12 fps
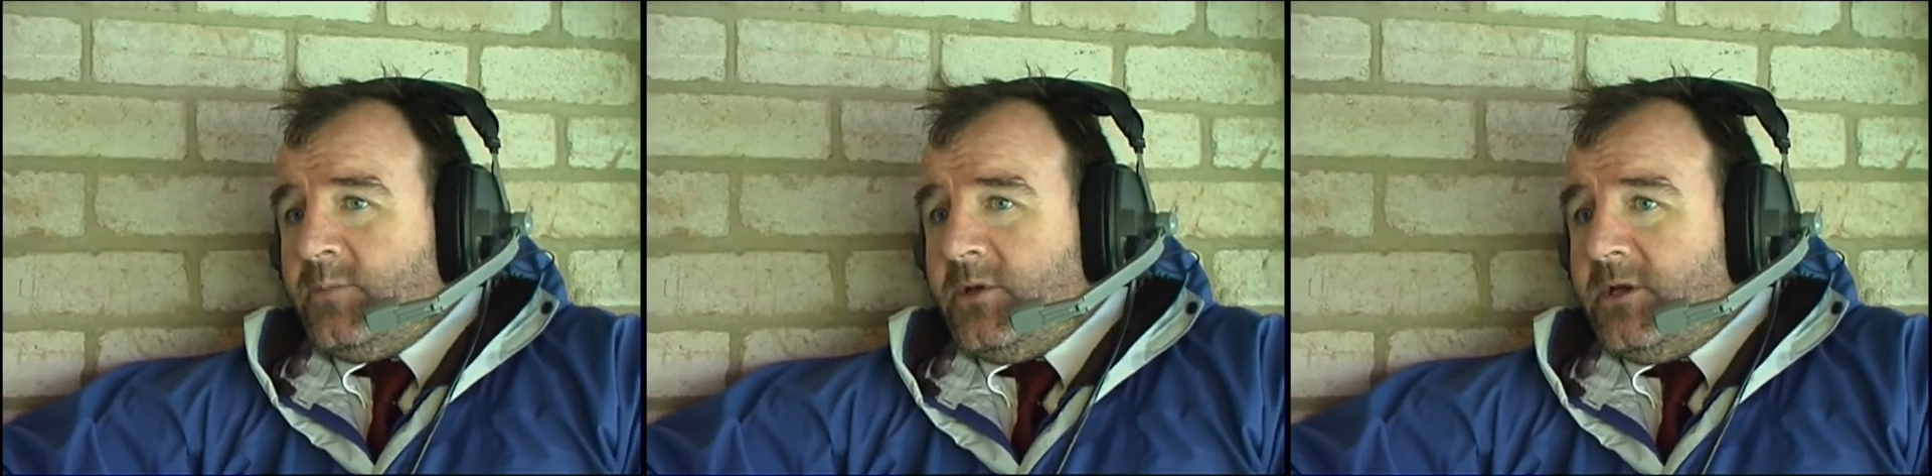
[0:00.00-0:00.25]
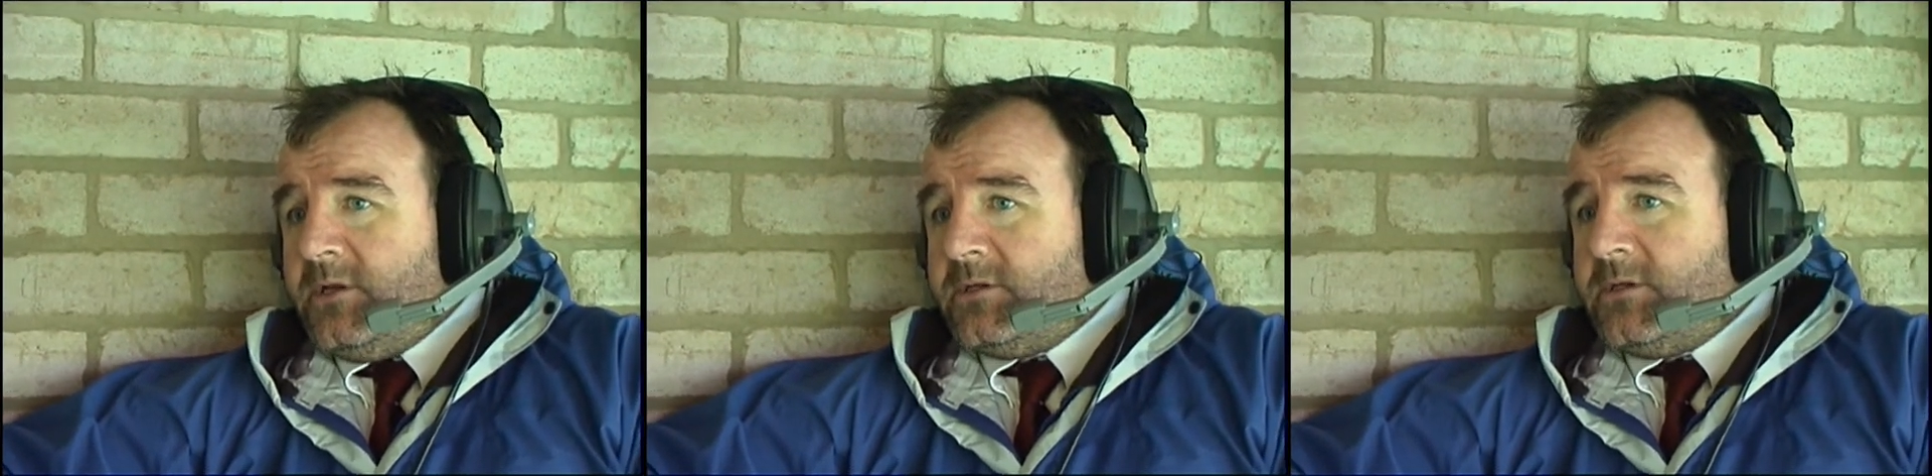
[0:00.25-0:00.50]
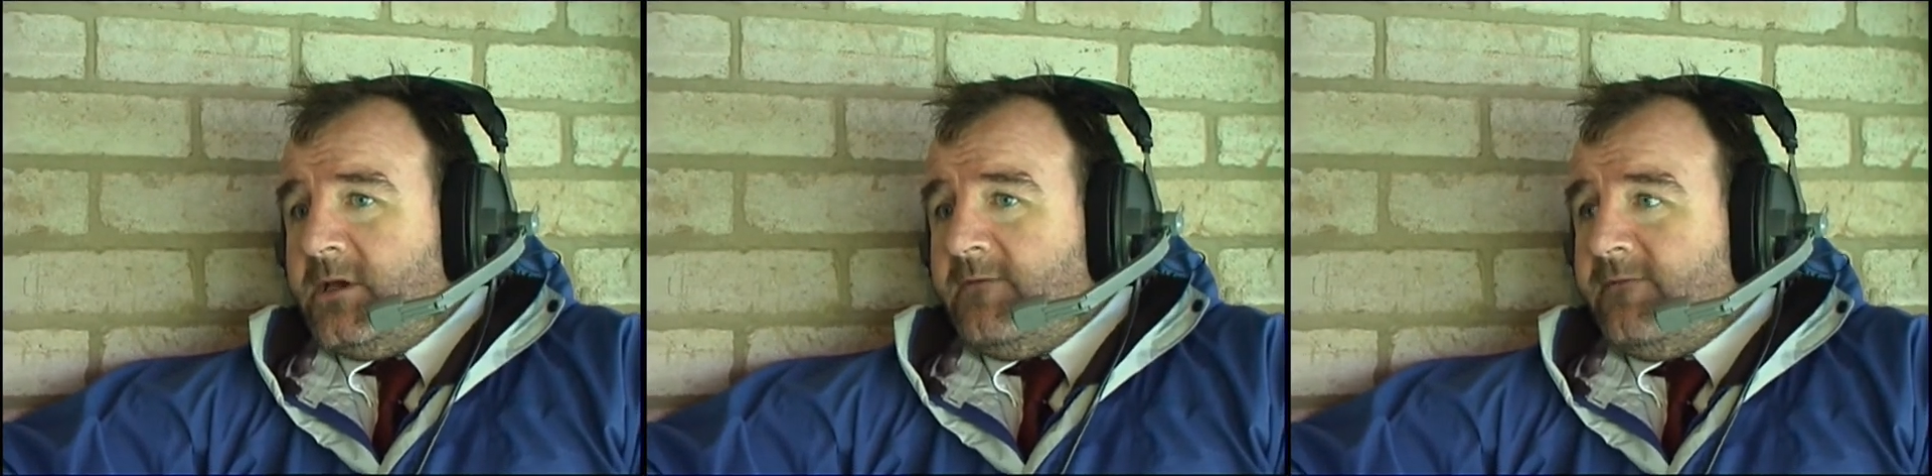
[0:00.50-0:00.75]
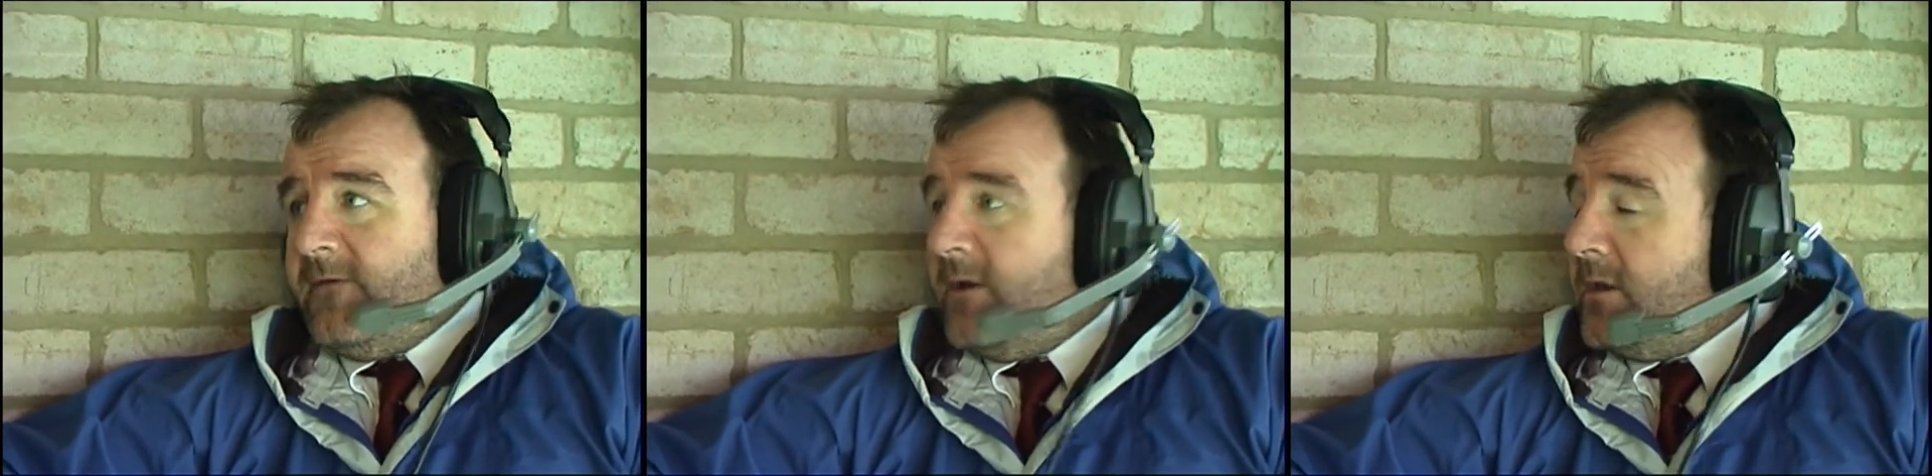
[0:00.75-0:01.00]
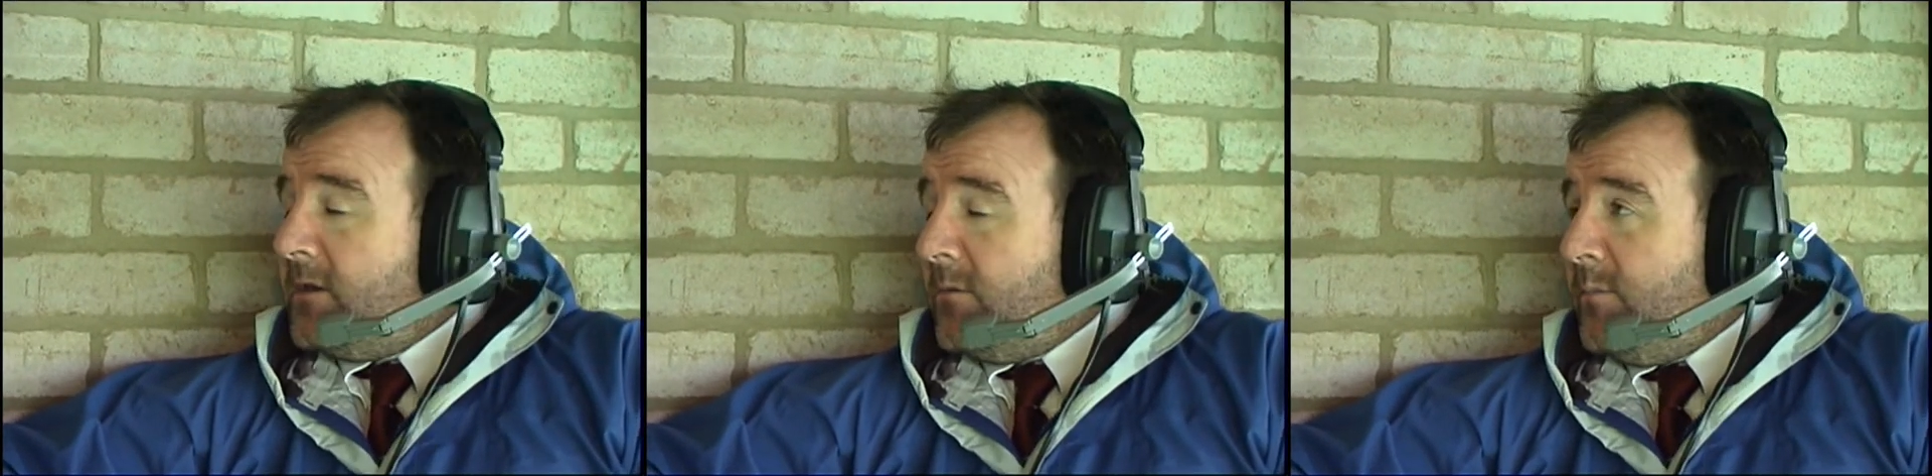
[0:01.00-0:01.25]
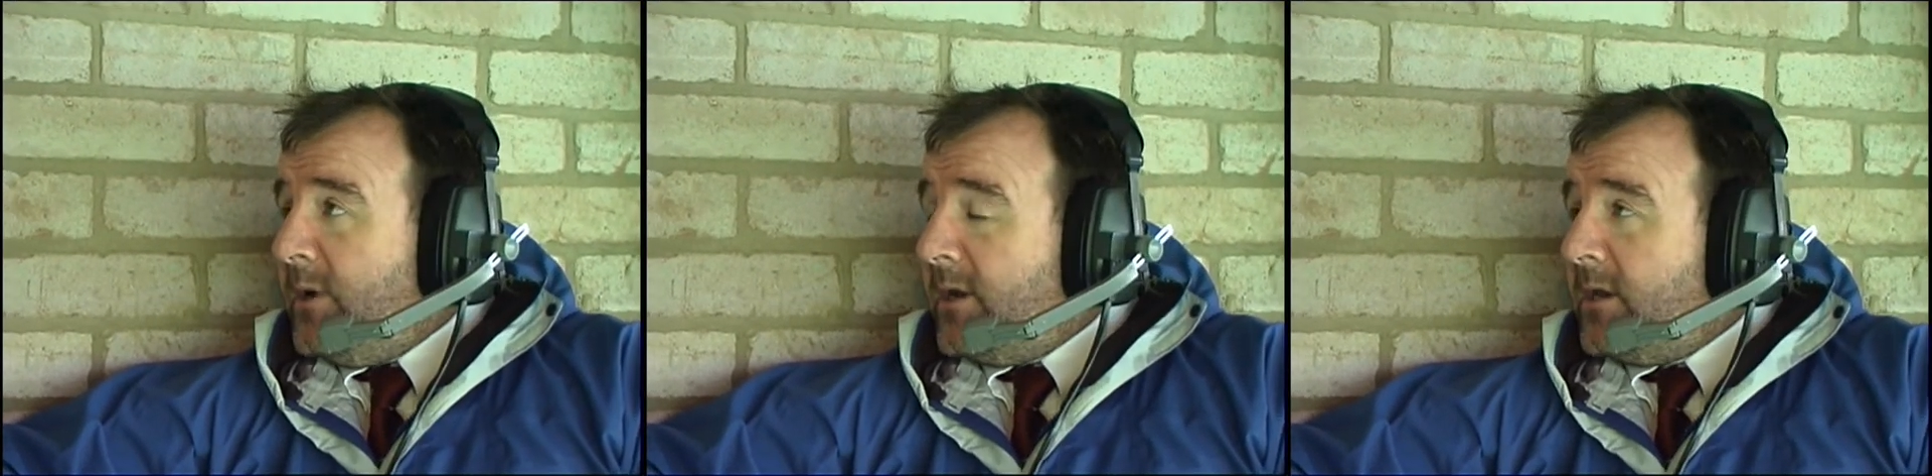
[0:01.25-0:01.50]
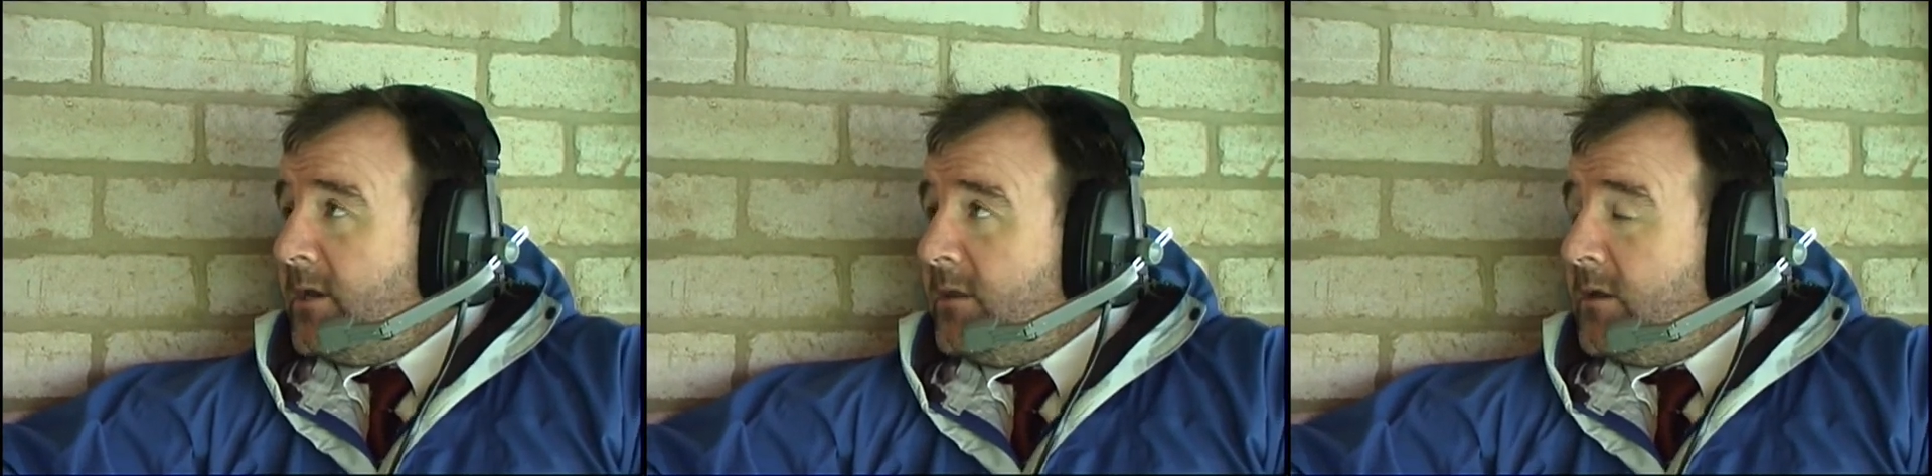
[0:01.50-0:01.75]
players get fit and come back in,